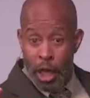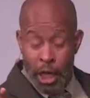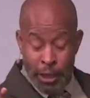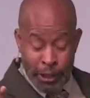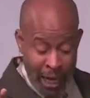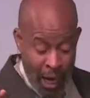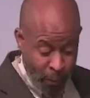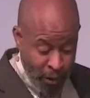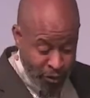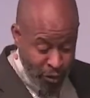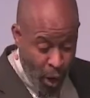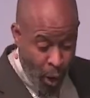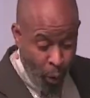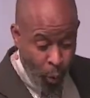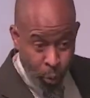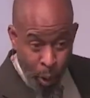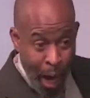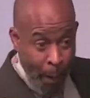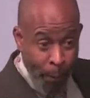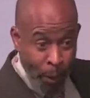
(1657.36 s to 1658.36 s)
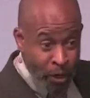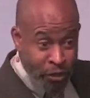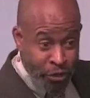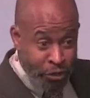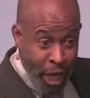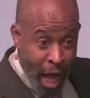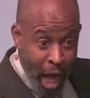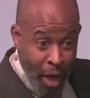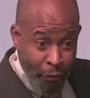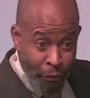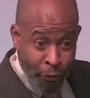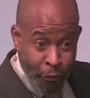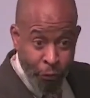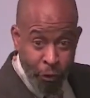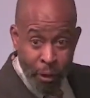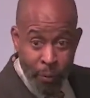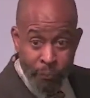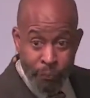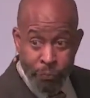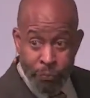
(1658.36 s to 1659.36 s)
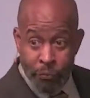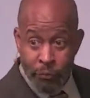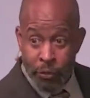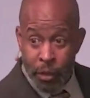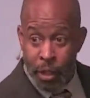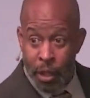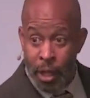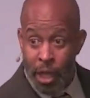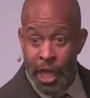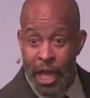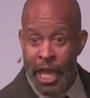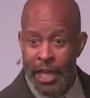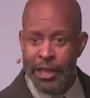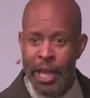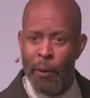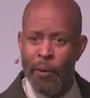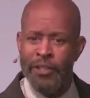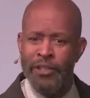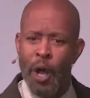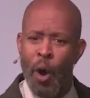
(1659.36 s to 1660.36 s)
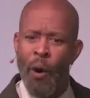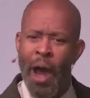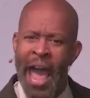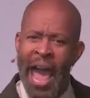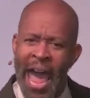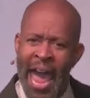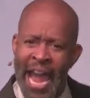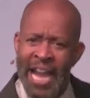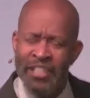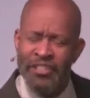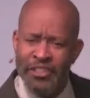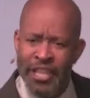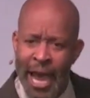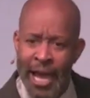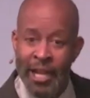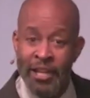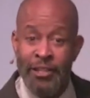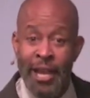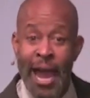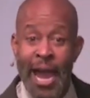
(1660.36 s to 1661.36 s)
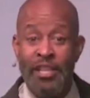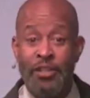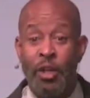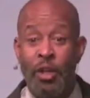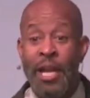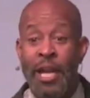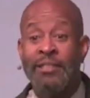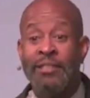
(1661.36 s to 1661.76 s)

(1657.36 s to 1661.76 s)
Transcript: There was no rubber stuff. There was no hand sanitizer.